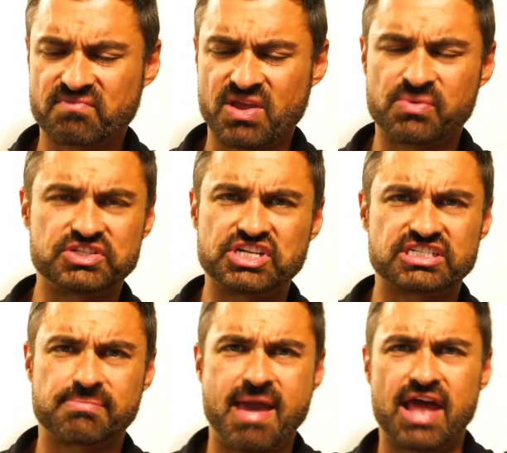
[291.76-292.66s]
it was
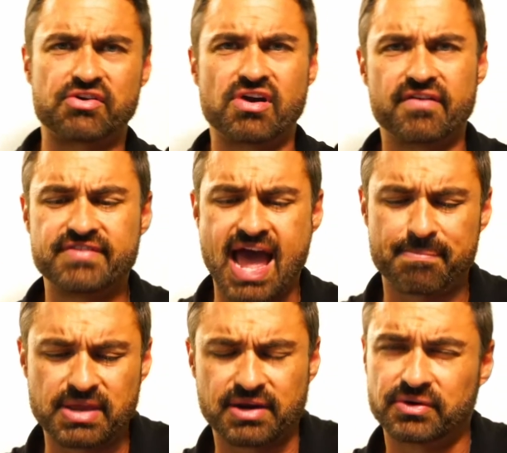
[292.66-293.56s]
just a matter of
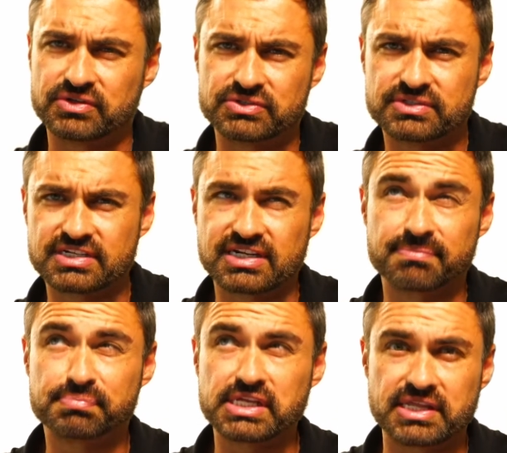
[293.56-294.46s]
not being able to
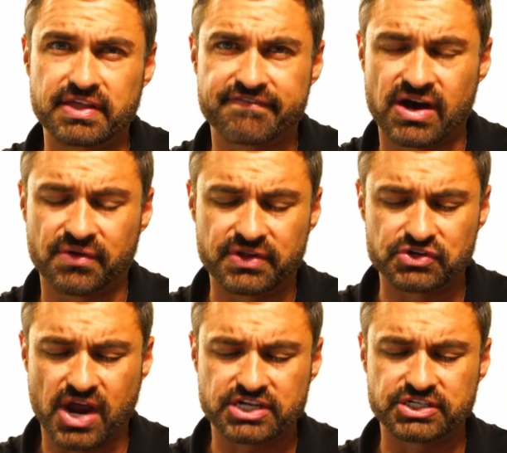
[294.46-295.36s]
completely follow the
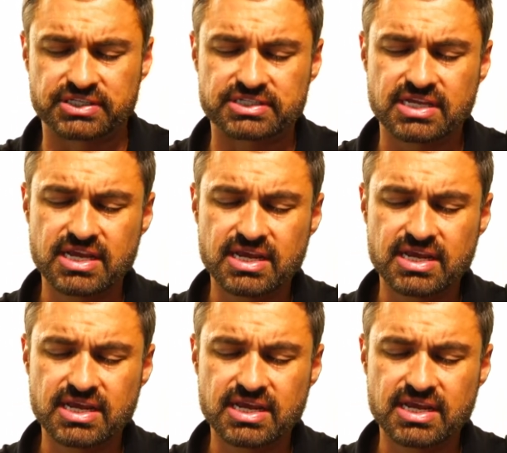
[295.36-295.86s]
directions